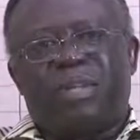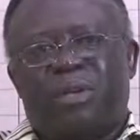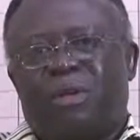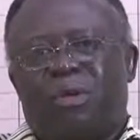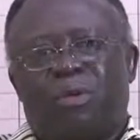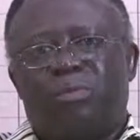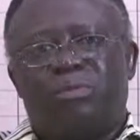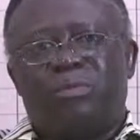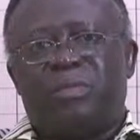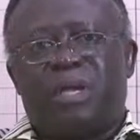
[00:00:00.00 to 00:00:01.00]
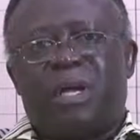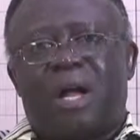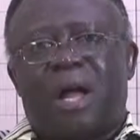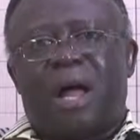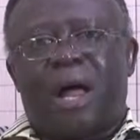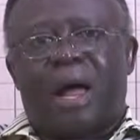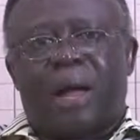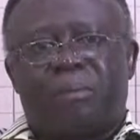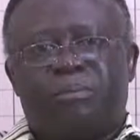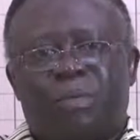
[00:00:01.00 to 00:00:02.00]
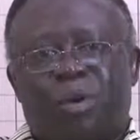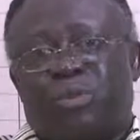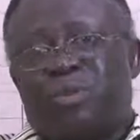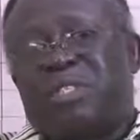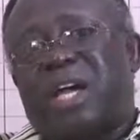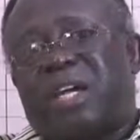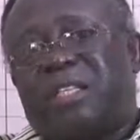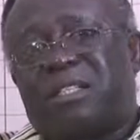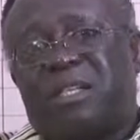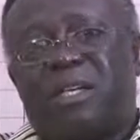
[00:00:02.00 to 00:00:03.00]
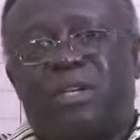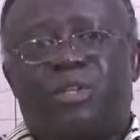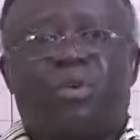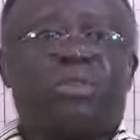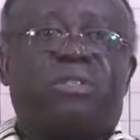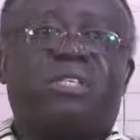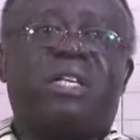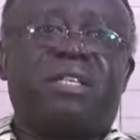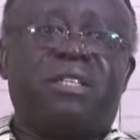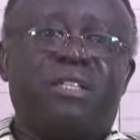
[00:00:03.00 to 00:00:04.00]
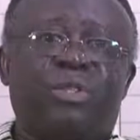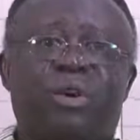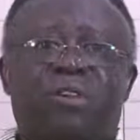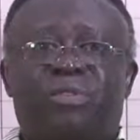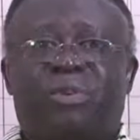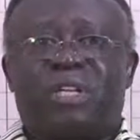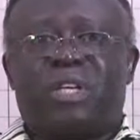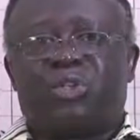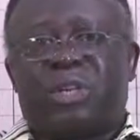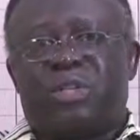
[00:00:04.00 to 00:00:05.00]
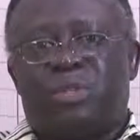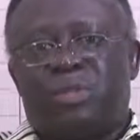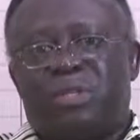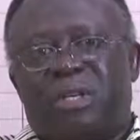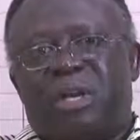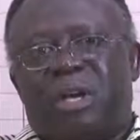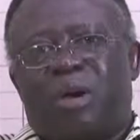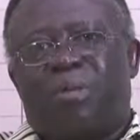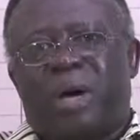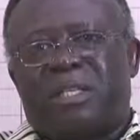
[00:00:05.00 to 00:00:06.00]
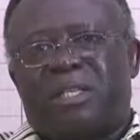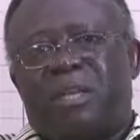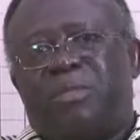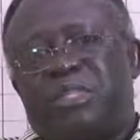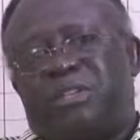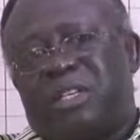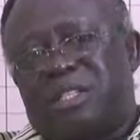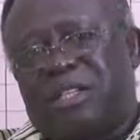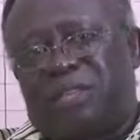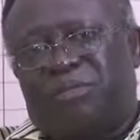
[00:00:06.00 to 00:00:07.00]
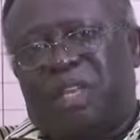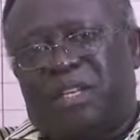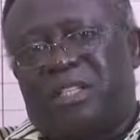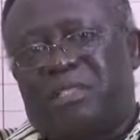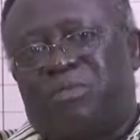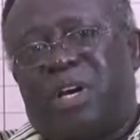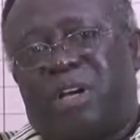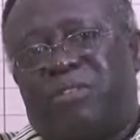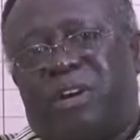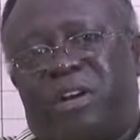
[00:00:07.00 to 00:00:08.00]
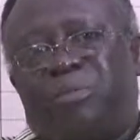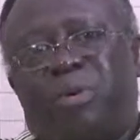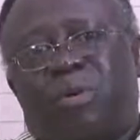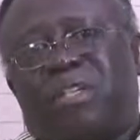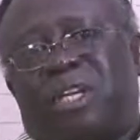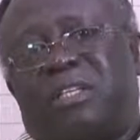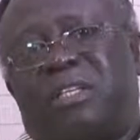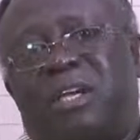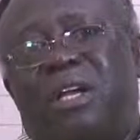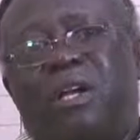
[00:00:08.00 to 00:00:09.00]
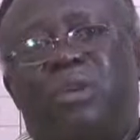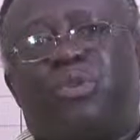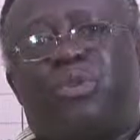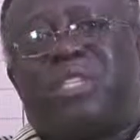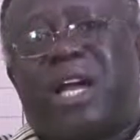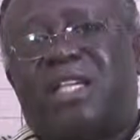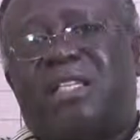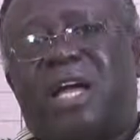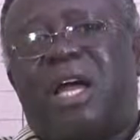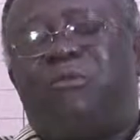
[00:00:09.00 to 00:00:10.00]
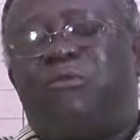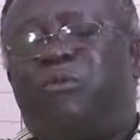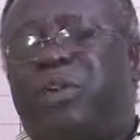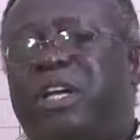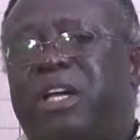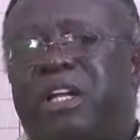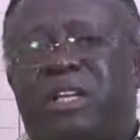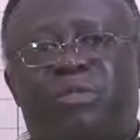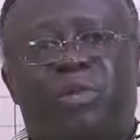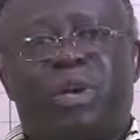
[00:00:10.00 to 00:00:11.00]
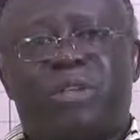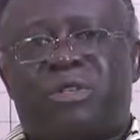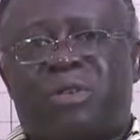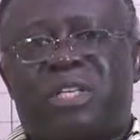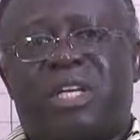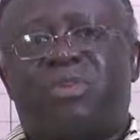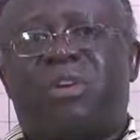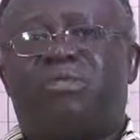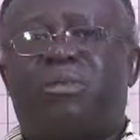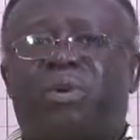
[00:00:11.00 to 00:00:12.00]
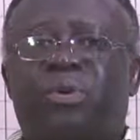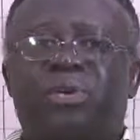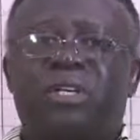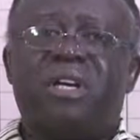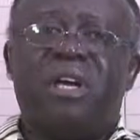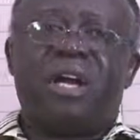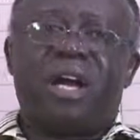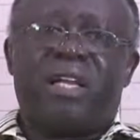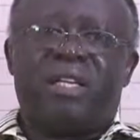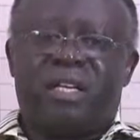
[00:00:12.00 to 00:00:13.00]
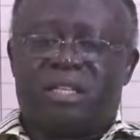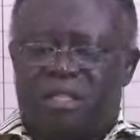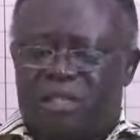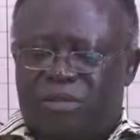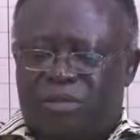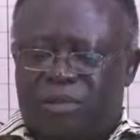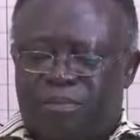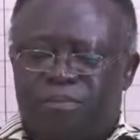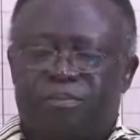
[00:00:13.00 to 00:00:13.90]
or to cite sources that you have not actually used. But let me stress here that it is very, very important to cite every individual source that you have borrowed ideas from.